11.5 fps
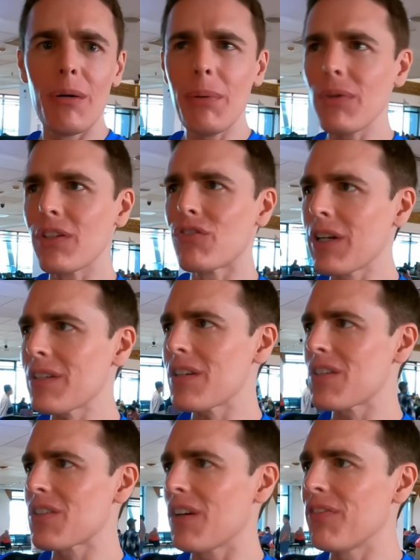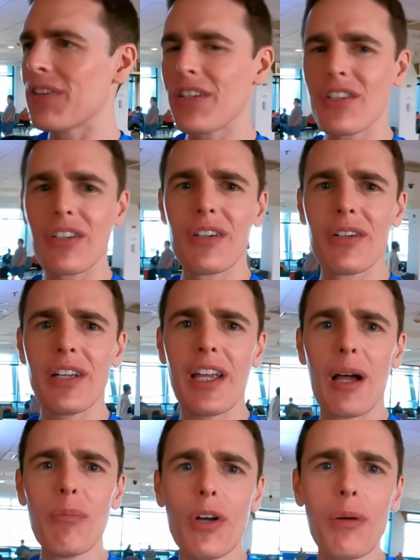about the drinks and stuff at the Circle K,
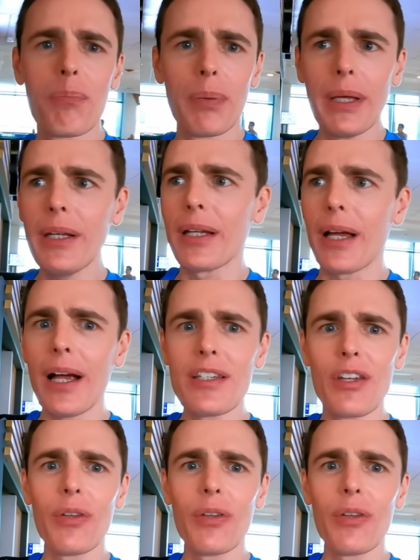I'm not complaining, guys.